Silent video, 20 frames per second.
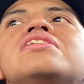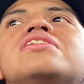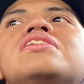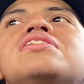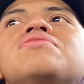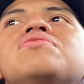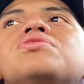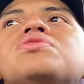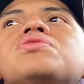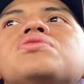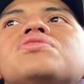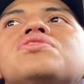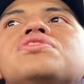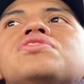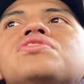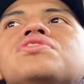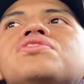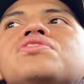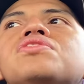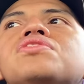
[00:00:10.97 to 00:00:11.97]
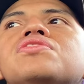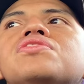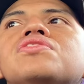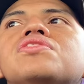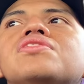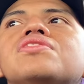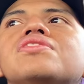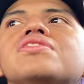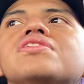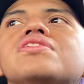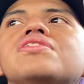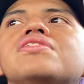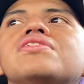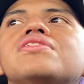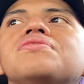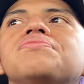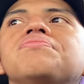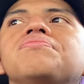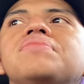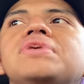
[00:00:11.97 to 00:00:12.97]
Even though there's
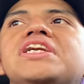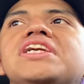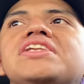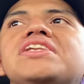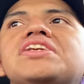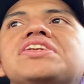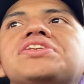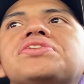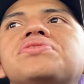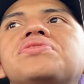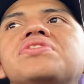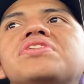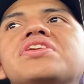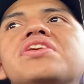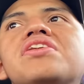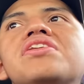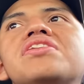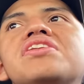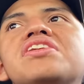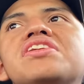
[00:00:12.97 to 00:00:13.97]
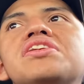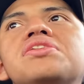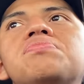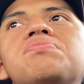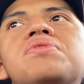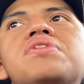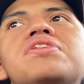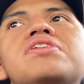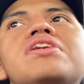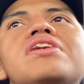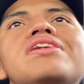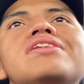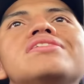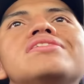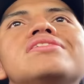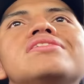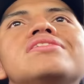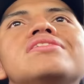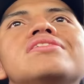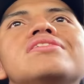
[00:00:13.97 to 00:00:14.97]
many things going on in this
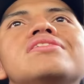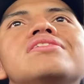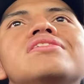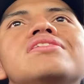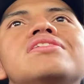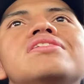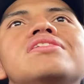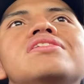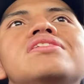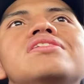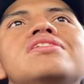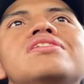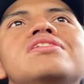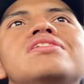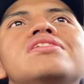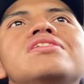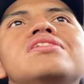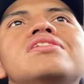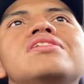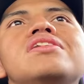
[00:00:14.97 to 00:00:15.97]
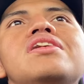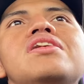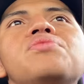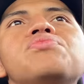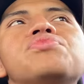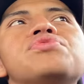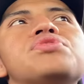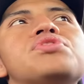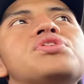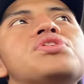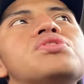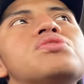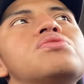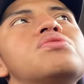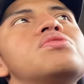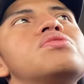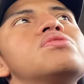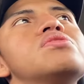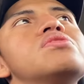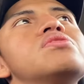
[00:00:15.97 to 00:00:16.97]
paradise, I'm still